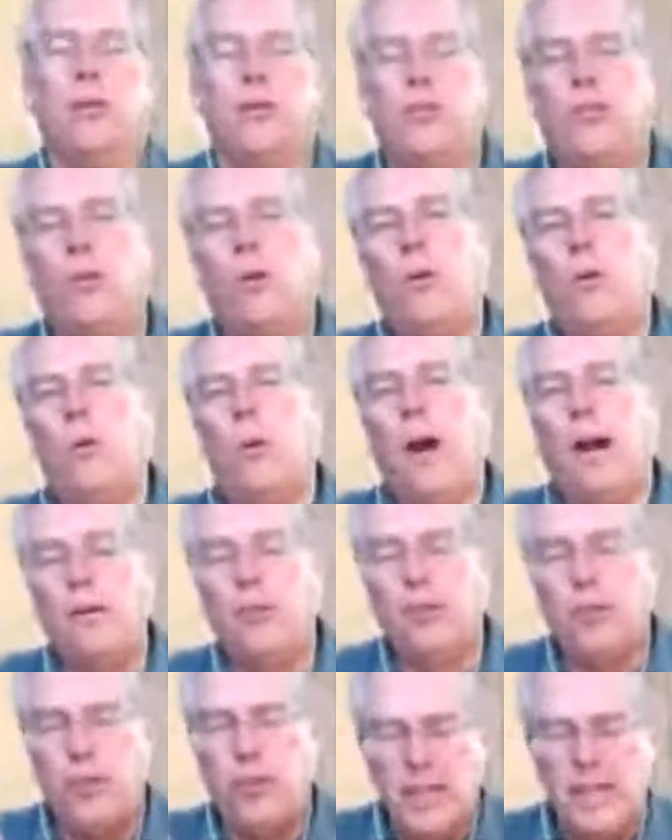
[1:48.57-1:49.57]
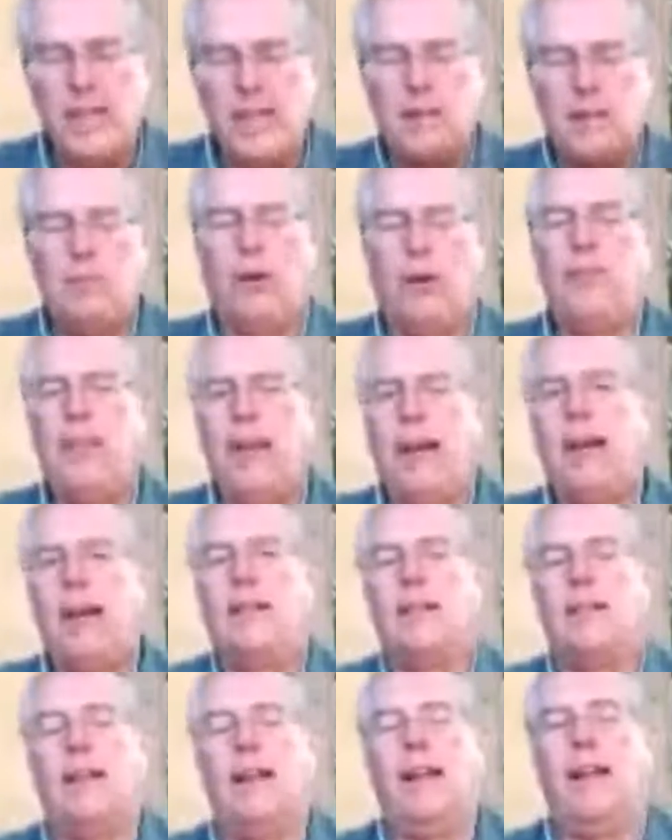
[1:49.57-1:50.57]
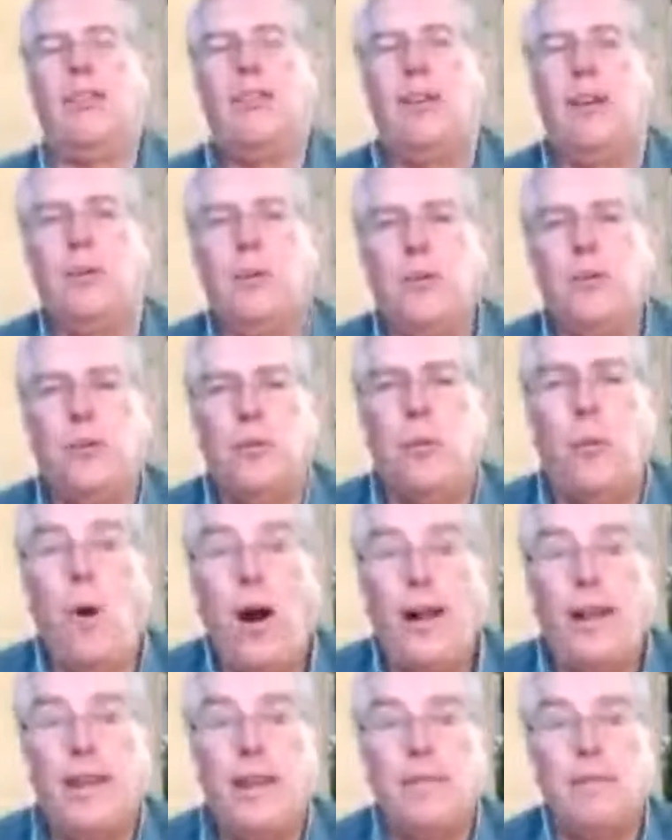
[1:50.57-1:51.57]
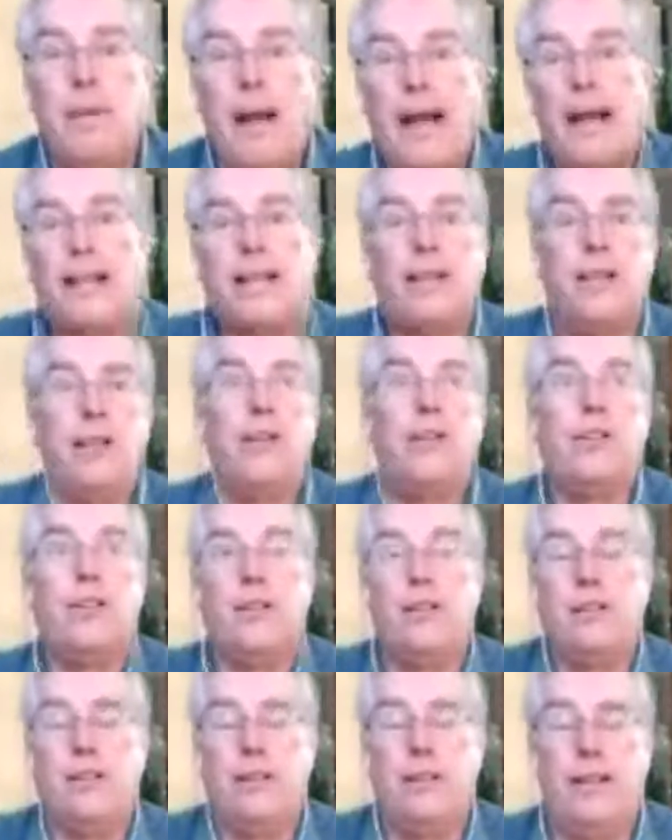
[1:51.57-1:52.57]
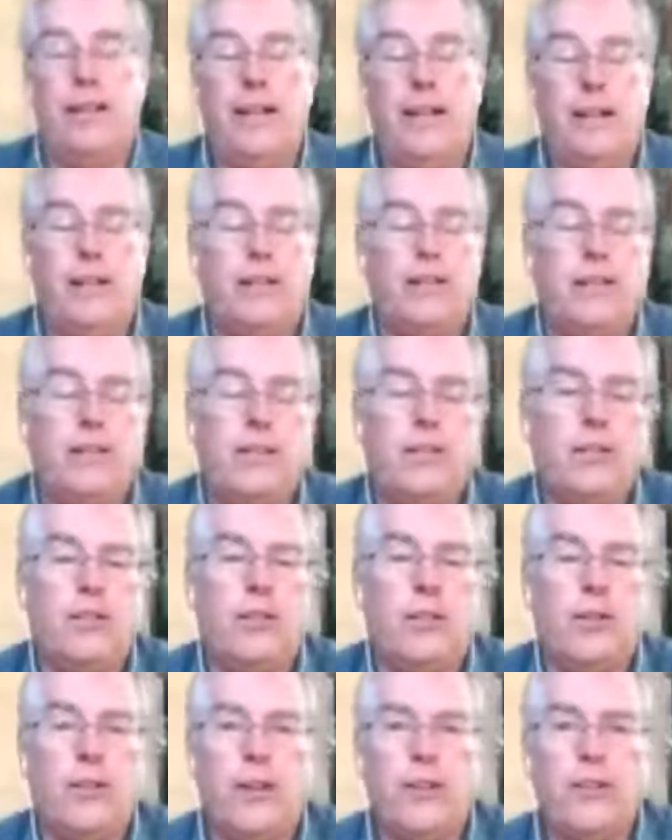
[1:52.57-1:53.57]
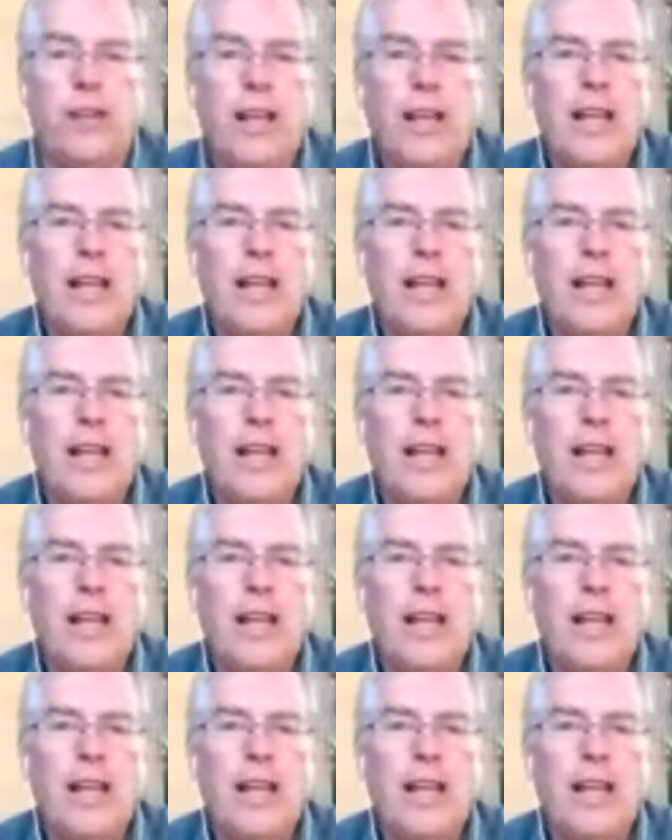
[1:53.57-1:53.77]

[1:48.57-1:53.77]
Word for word: So, I was thinking about that as I was walking back here to, today to, to do this.